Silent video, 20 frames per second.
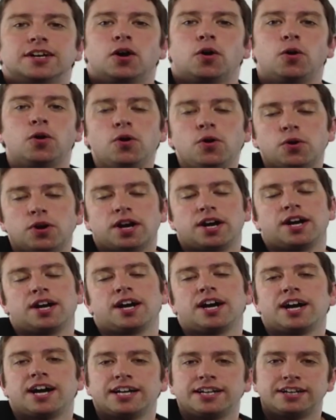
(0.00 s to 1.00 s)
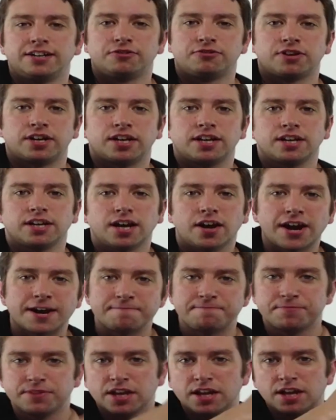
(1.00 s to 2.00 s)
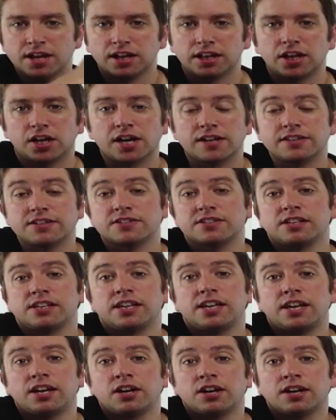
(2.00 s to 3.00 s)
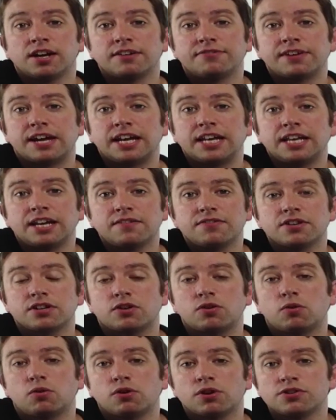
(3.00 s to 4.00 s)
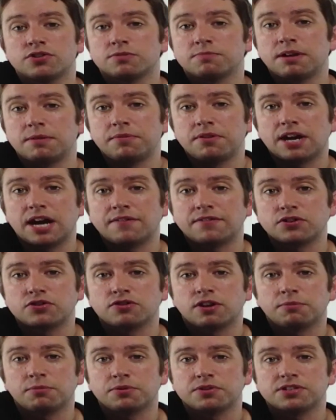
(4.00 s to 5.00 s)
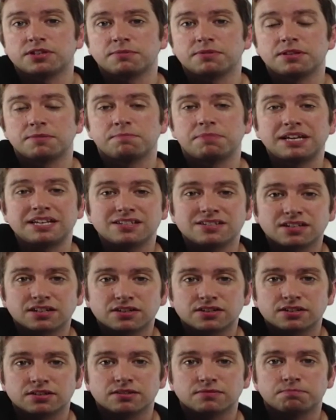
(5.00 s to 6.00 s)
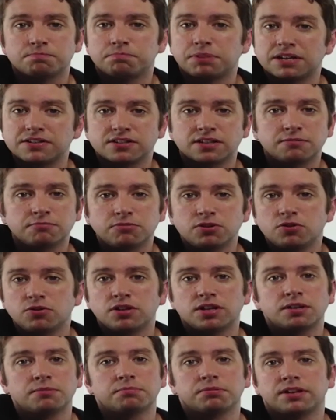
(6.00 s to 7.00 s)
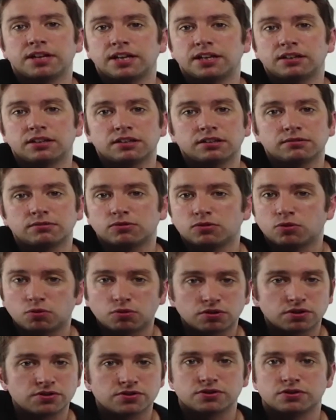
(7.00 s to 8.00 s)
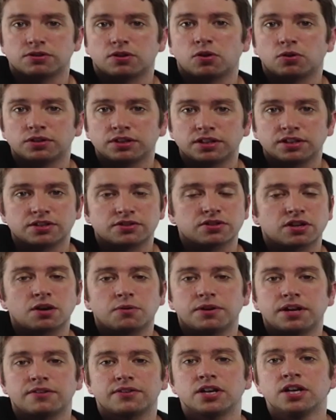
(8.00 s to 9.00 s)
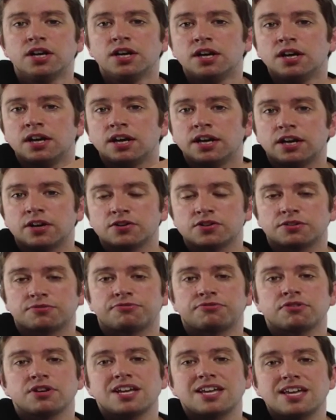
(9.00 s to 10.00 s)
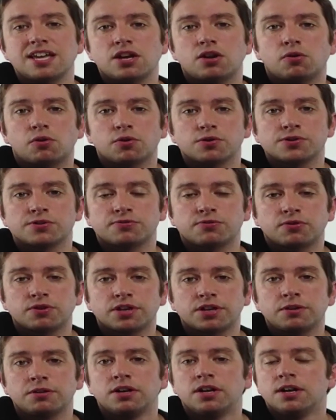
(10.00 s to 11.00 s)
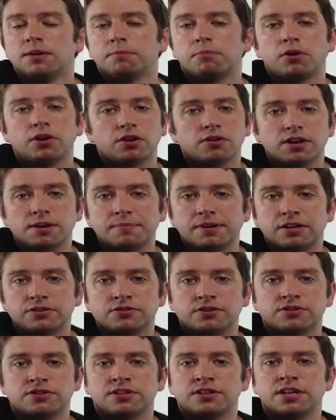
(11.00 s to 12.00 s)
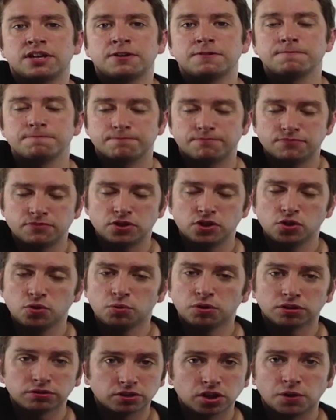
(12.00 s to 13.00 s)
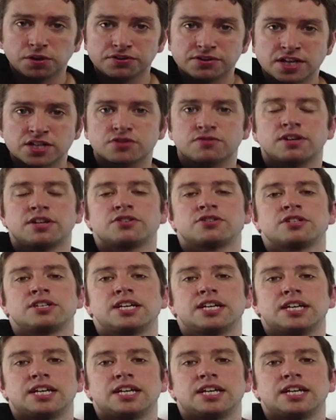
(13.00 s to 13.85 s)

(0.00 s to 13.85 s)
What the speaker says: Whew, I need a drink. All right, click on this link here if any of the chords, or maybe you're having trouble with some of the basics and buzzing, muting, playing the chords, or holding the guitar, whatever. Here's a free e-course for you. Put your email address in there. You will, no exaggeration, get an